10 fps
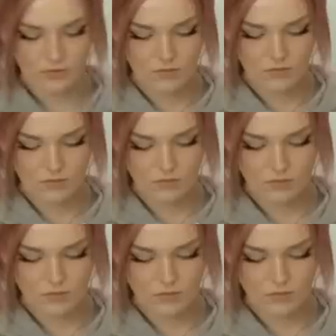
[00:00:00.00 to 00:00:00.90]

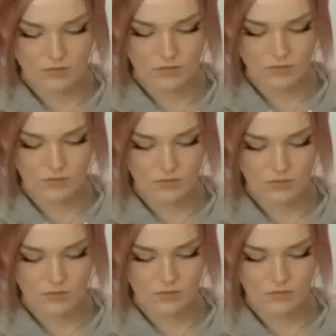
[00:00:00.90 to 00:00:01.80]

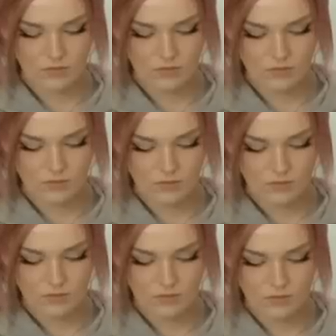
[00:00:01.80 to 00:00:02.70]

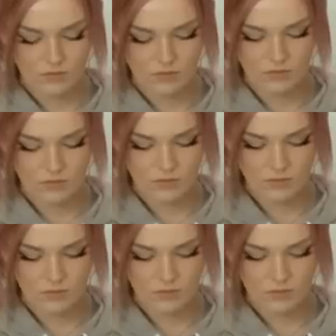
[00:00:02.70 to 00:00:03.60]

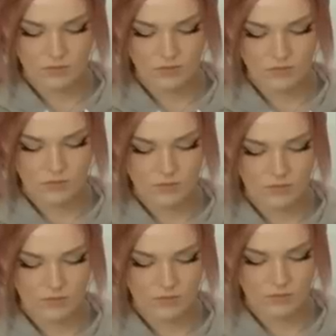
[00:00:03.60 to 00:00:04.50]

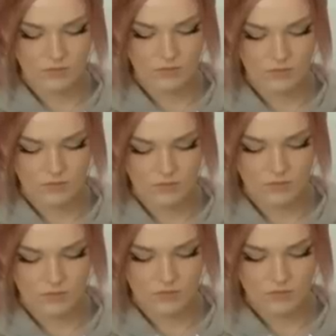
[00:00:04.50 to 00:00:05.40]

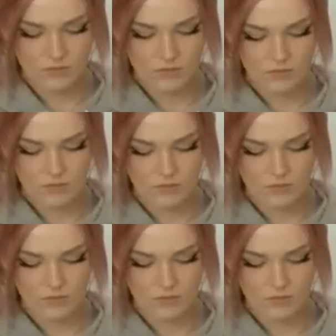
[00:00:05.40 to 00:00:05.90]
No words are spoken by the person on screen.